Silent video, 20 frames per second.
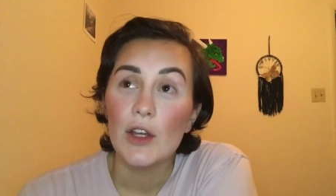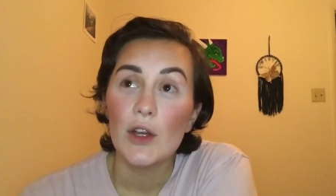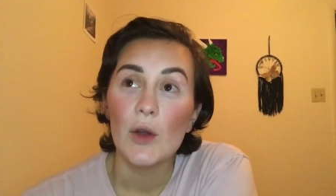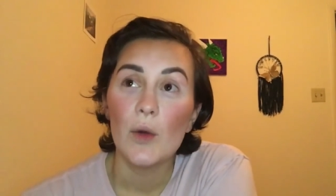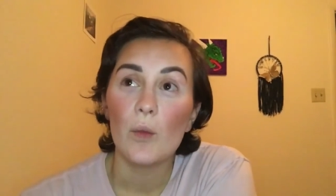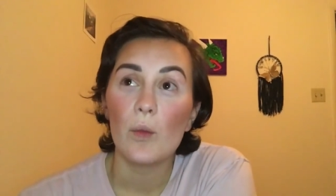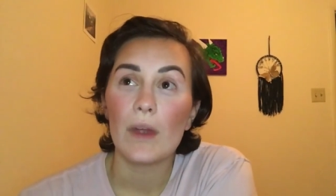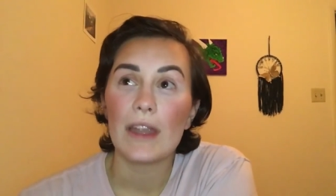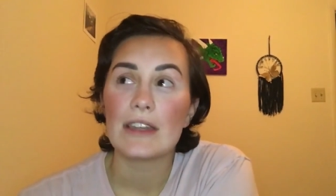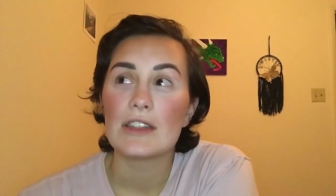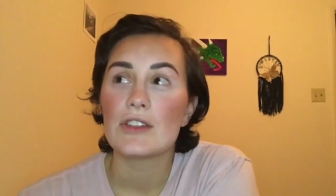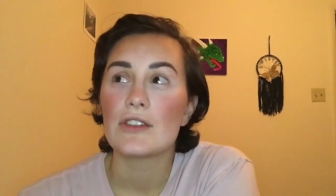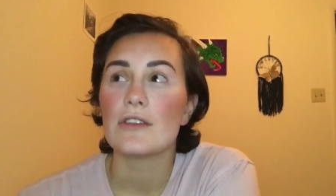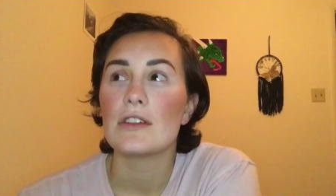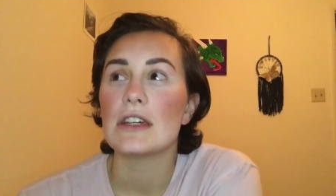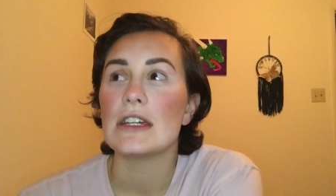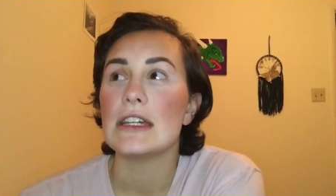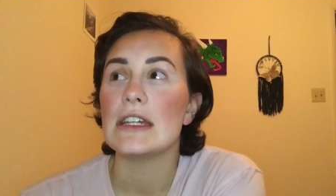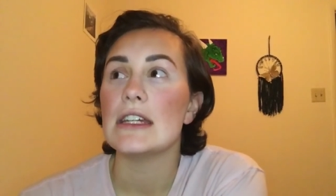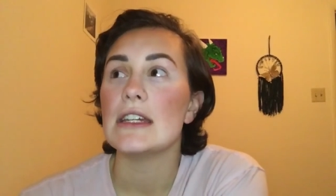
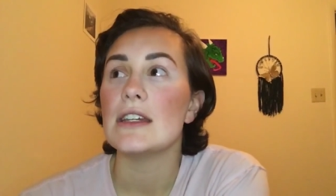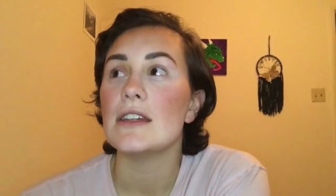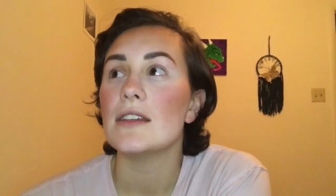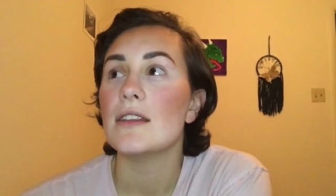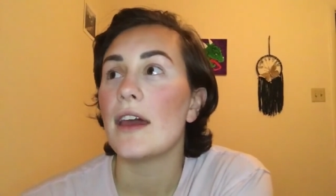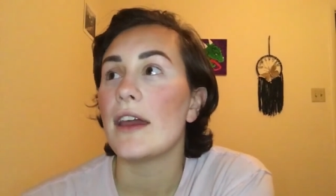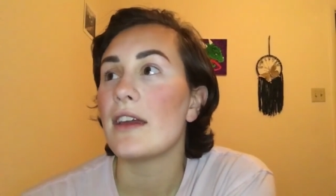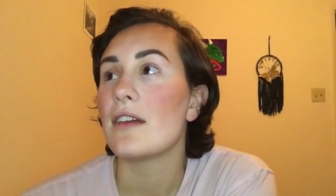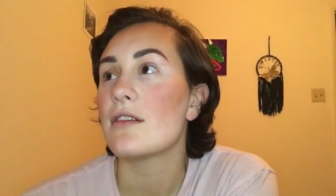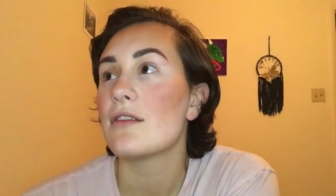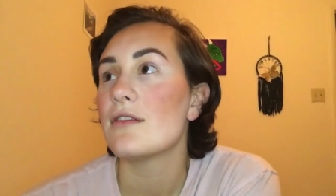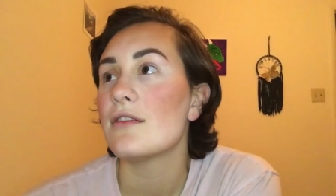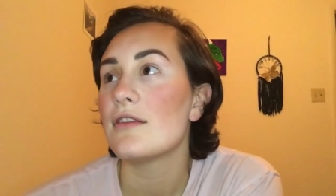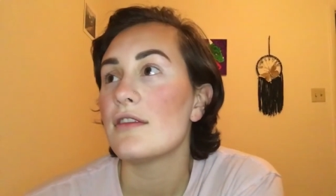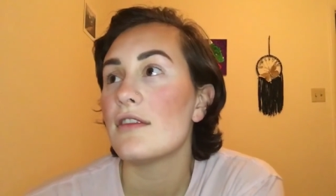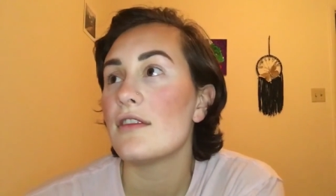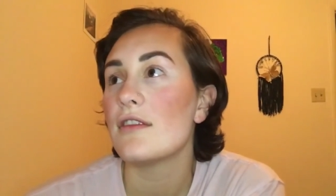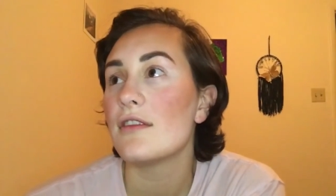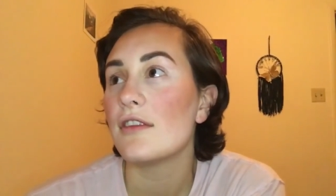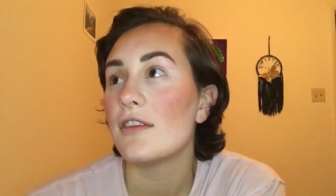wintry,
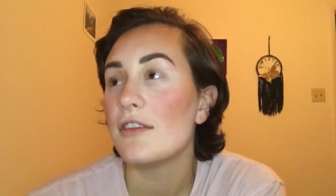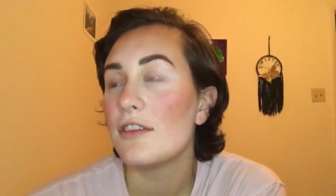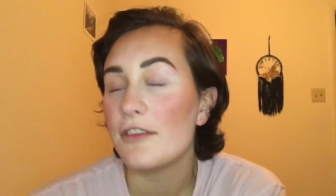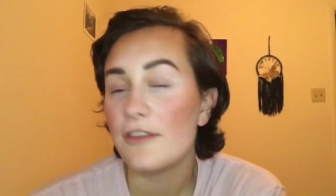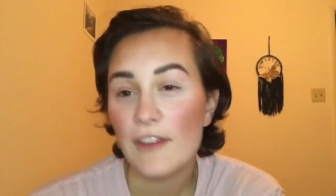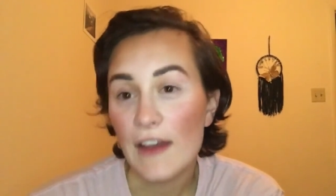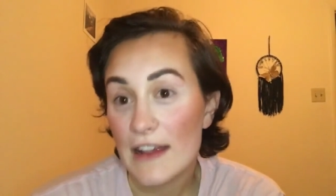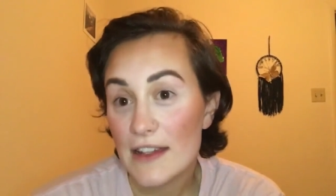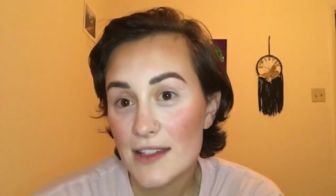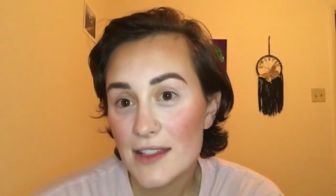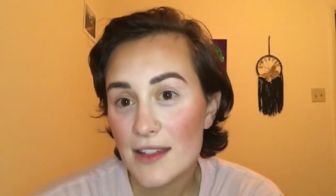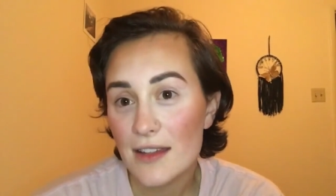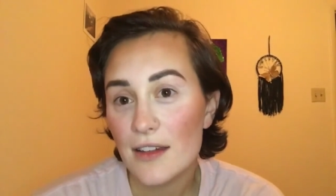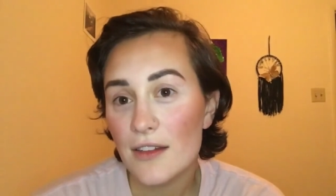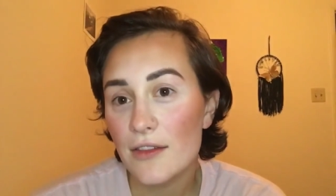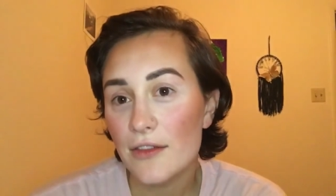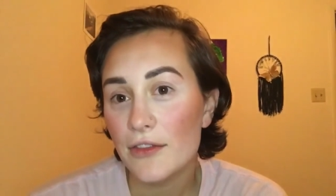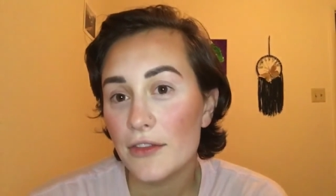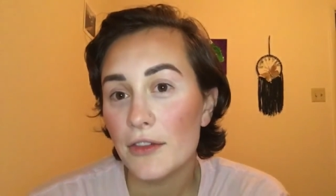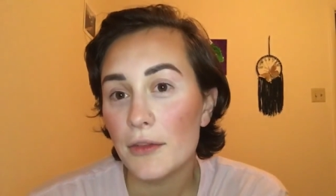festive